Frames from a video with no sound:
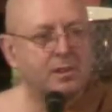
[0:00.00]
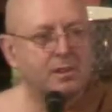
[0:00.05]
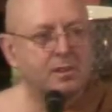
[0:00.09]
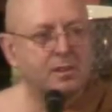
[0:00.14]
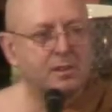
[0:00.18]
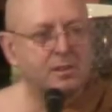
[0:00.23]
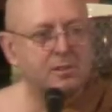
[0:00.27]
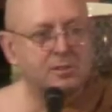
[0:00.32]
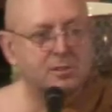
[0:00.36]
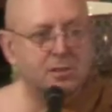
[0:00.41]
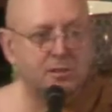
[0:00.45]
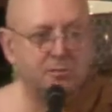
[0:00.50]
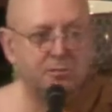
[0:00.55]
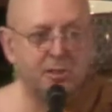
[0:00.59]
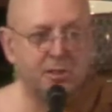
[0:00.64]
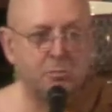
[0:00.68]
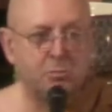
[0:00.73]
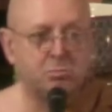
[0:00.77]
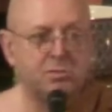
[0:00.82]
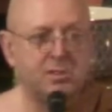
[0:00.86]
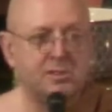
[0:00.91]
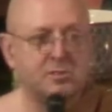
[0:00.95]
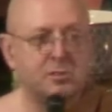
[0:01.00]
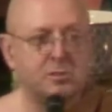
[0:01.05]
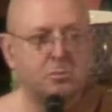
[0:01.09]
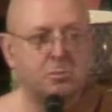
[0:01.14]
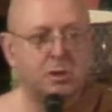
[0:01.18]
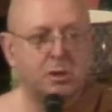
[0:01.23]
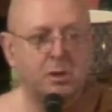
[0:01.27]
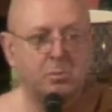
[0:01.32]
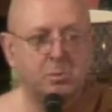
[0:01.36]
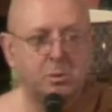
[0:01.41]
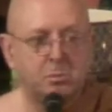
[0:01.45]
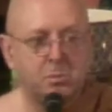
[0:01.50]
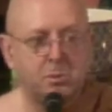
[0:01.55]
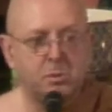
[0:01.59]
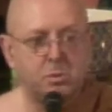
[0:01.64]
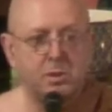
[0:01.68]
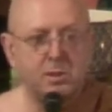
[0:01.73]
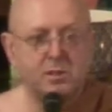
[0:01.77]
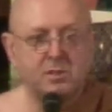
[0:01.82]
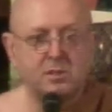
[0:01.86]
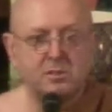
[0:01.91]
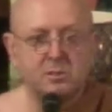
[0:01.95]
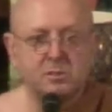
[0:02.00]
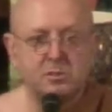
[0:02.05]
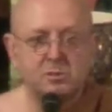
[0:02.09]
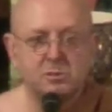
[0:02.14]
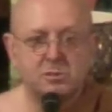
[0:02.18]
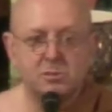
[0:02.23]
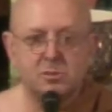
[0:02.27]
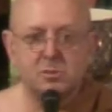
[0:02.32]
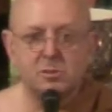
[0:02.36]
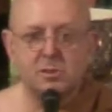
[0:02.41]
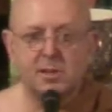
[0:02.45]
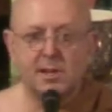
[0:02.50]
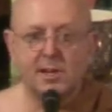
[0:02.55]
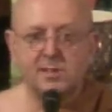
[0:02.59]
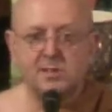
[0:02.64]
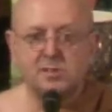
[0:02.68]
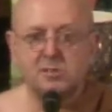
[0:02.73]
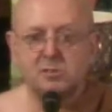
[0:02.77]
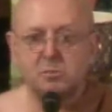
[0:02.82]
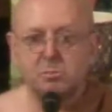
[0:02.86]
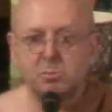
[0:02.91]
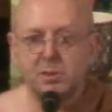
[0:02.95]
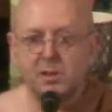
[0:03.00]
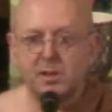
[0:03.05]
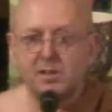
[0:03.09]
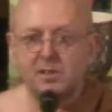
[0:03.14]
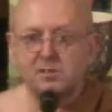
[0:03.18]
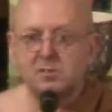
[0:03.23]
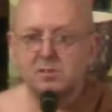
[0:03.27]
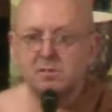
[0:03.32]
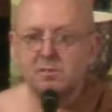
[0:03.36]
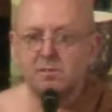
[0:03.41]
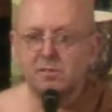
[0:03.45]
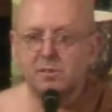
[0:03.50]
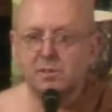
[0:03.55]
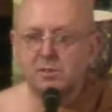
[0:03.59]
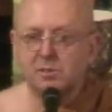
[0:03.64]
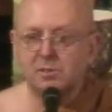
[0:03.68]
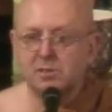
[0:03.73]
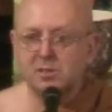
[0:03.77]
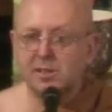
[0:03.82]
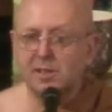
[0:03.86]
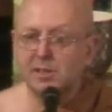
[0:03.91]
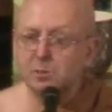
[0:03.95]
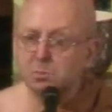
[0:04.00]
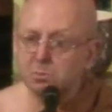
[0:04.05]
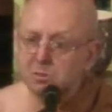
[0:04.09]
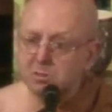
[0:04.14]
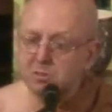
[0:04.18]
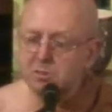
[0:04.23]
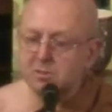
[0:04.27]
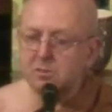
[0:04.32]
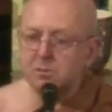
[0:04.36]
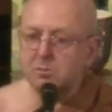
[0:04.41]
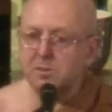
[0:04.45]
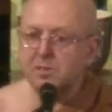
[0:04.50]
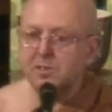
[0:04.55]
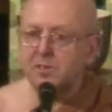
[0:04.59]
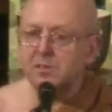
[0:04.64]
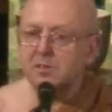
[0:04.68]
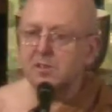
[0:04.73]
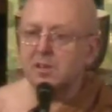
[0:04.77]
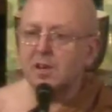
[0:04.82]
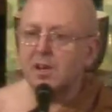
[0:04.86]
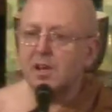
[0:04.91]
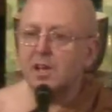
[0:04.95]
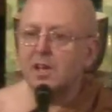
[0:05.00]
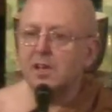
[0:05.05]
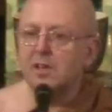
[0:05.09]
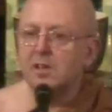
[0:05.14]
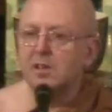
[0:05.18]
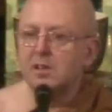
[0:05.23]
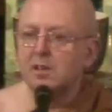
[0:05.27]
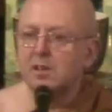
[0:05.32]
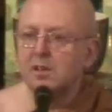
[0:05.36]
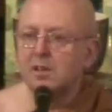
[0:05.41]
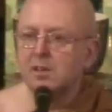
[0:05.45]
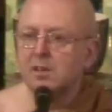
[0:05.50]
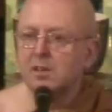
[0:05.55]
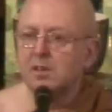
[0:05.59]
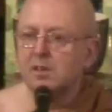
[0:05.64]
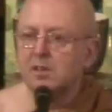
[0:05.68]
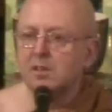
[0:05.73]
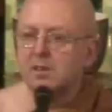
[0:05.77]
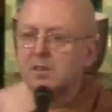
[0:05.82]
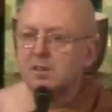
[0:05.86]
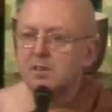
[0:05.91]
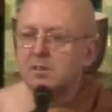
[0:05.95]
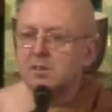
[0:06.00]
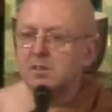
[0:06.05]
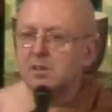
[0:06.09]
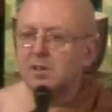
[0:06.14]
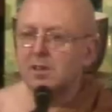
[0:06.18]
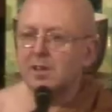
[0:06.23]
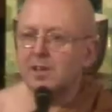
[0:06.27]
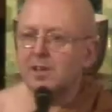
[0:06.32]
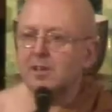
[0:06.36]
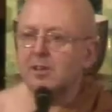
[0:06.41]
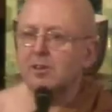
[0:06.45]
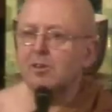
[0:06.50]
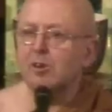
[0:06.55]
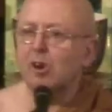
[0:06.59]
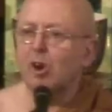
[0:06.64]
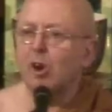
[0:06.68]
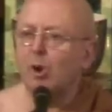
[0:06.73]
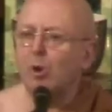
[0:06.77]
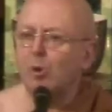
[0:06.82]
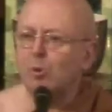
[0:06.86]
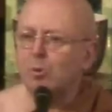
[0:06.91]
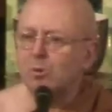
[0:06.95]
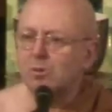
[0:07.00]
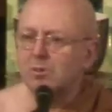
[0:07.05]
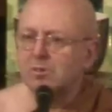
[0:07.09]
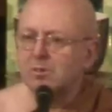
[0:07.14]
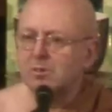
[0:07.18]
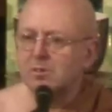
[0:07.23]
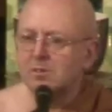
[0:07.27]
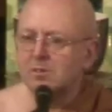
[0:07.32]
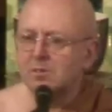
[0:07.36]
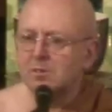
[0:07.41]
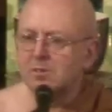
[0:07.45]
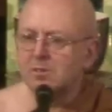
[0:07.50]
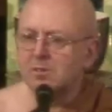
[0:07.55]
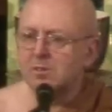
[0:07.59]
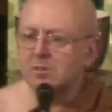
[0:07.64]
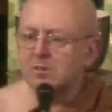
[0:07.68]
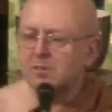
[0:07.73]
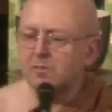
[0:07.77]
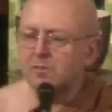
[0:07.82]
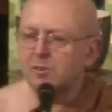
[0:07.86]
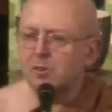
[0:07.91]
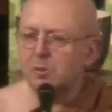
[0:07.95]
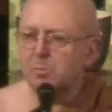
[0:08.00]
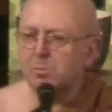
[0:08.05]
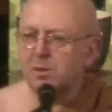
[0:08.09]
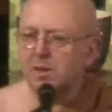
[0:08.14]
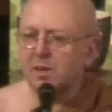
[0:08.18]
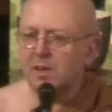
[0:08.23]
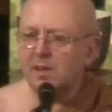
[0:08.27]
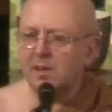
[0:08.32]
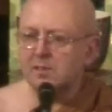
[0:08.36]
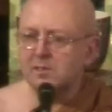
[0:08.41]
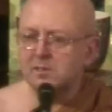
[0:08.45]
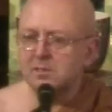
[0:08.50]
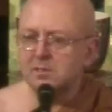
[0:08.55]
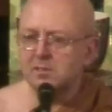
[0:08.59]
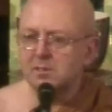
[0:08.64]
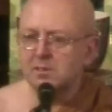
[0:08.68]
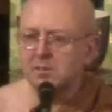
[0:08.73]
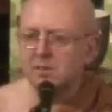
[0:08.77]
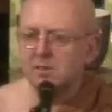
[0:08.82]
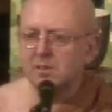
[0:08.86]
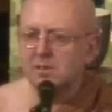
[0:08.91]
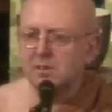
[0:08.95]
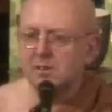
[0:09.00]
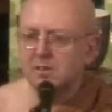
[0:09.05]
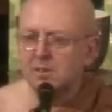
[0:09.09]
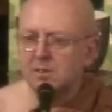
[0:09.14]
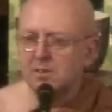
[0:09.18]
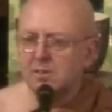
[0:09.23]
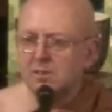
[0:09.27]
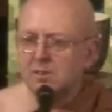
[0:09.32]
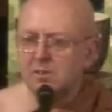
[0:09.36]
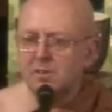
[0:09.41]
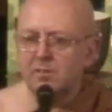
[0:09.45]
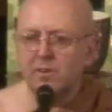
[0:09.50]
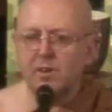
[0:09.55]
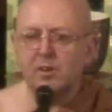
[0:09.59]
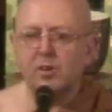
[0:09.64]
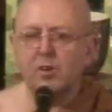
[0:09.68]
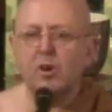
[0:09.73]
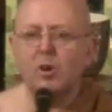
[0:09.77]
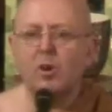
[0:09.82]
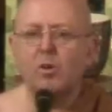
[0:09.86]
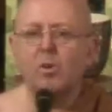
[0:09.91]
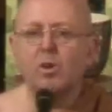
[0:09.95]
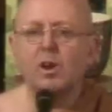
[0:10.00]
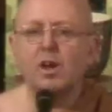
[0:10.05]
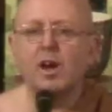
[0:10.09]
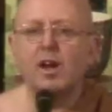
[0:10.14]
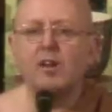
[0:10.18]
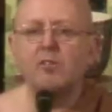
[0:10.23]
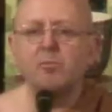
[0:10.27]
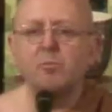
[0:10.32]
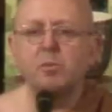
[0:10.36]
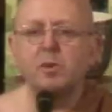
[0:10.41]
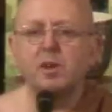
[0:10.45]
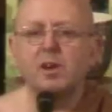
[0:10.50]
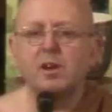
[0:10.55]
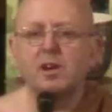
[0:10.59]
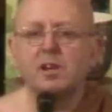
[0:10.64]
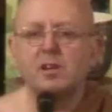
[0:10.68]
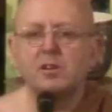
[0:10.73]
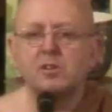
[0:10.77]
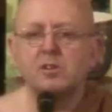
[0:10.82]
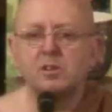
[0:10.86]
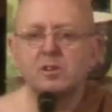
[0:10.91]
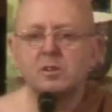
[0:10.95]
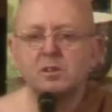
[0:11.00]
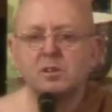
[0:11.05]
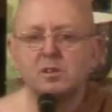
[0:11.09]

So you're in the present moment between the two suitcases of past and future. That's what you do when you die. You let go of your past. You've had a whole life behind you.